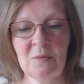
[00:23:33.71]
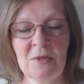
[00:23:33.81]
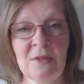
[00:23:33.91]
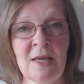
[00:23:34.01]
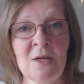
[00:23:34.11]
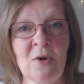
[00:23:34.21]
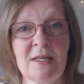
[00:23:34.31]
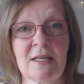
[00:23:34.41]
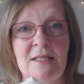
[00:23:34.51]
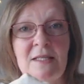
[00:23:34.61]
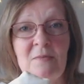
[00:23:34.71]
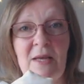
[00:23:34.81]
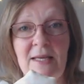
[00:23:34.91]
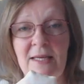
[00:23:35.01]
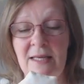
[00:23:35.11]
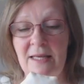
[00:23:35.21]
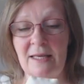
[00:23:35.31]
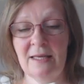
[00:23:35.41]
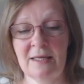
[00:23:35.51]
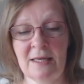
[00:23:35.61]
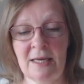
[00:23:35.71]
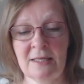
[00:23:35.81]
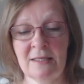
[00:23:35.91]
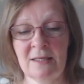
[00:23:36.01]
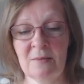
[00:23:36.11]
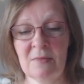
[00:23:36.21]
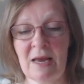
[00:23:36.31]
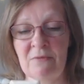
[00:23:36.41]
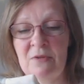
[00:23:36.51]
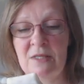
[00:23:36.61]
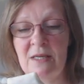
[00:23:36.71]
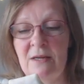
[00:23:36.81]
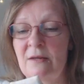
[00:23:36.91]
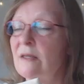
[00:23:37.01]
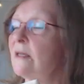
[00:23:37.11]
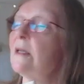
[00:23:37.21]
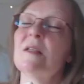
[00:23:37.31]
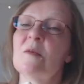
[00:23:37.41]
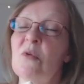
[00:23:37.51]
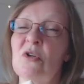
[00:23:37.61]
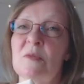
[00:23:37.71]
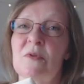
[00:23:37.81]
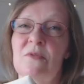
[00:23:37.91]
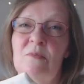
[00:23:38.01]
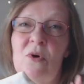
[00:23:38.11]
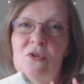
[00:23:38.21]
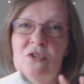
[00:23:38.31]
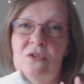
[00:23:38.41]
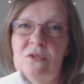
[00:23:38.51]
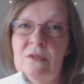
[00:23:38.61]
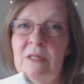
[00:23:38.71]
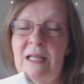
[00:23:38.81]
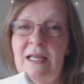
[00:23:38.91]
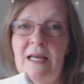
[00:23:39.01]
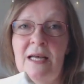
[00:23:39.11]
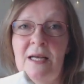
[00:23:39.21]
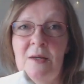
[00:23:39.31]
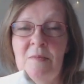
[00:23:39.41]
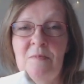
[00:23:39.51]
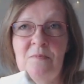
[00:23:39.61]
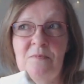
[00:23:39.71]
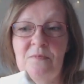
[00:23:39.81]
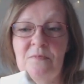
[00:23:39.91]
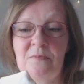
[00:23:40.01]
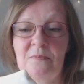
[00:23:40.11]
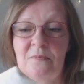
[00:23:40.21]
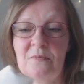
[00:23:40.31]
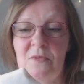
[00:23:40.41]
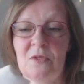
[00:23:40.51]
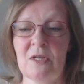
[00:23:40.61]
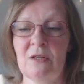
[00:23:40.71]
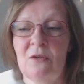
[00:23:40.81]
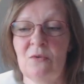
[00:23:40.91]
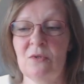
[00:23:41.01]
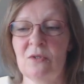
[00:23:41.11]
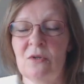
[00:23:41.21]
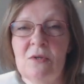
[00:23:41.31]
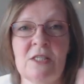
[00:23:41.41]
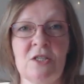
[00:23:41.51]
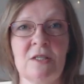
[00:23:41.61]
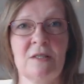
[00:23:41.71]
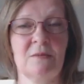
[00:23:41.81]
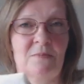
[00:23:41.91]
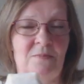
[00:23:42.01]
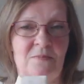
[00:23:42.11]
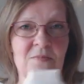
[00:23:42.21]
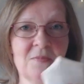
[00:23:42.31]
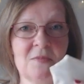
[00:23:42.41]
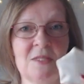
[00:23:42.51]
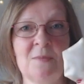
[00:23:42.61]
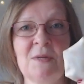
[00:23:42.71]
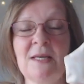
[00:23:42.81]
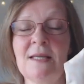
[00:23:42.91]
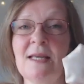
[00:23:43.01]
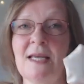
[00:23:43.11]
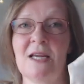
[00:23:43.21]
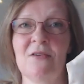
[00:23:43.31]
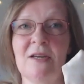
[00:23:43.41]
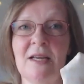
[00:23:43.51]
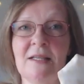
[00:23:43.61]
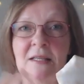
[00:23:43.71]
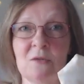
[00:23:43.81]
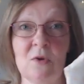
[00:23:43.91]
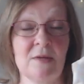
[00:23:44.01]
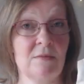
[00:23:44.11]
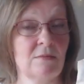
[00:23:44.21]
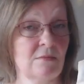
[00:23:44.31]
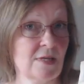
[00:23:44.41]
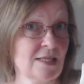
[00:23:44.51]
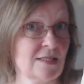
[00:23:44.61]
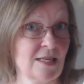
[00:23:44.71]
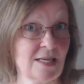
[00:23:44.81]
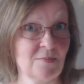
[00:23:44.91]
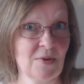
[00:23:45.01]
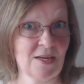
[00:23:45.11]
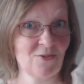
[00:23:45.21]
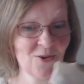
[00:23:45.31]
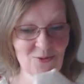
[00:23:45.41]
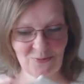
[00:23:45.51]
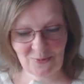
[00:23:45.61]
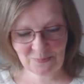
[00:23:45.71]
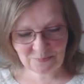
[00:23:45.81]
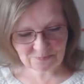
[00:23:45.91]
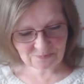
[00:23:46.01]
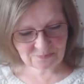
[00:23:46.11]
But they're quite nice to make. And I had some lavender in the bottom of a bottle that I thought, oh, let's just tip it in here, and then that's one less thing in my craft room.